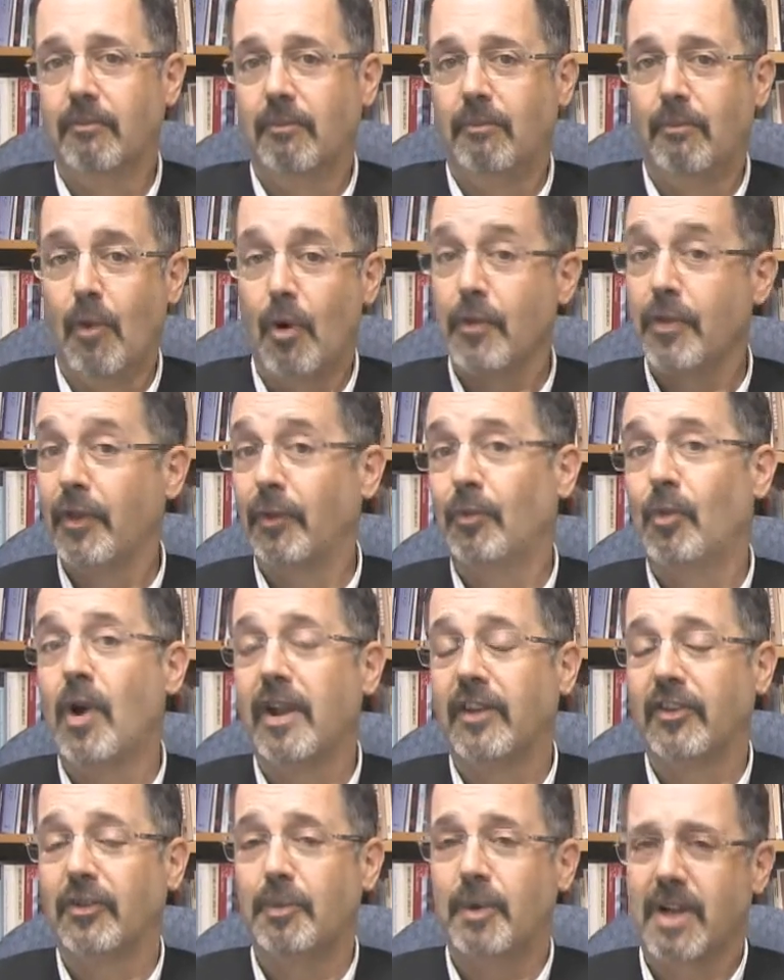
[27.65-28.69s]
more than
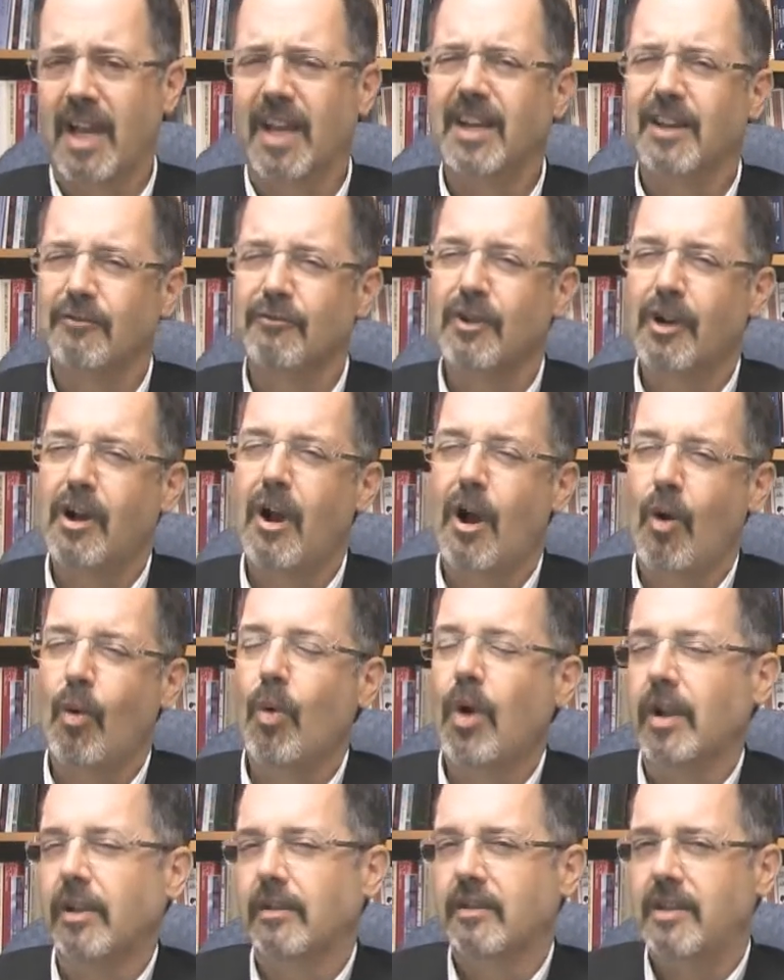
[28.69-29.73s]
once, but I can recall
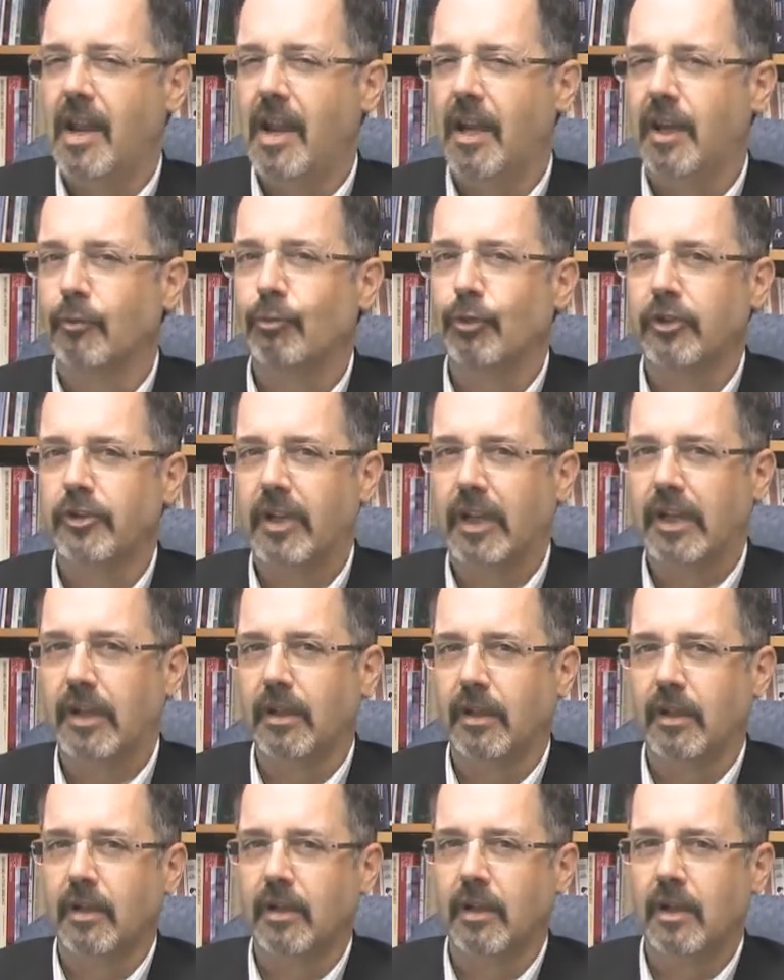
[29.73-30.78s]
one day in
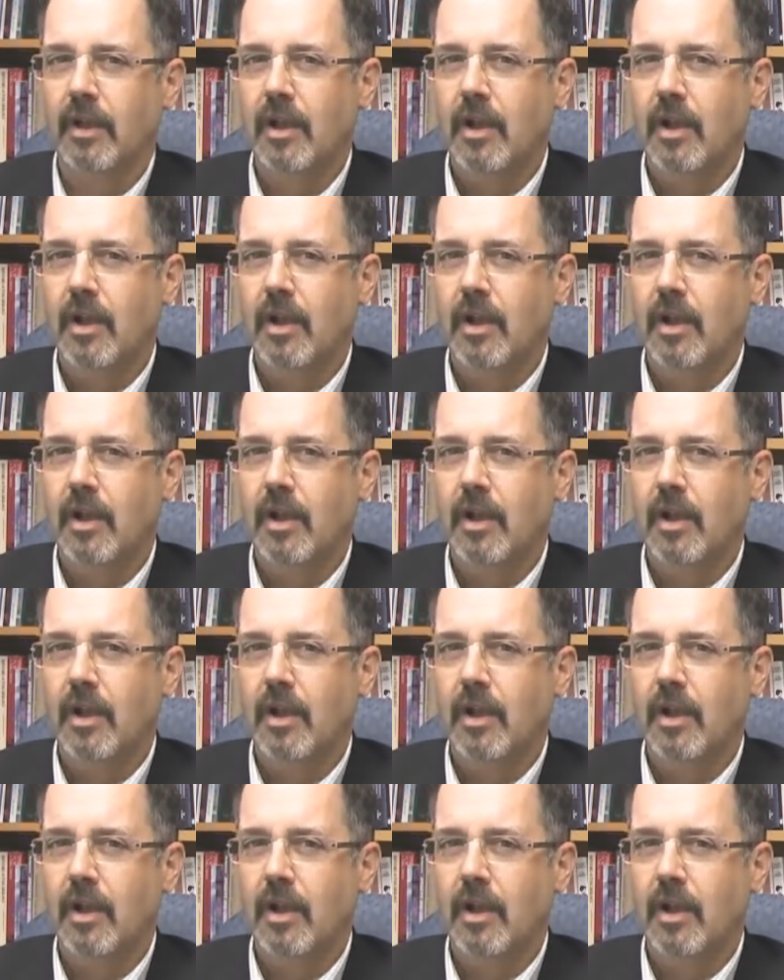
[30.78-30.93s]
particular.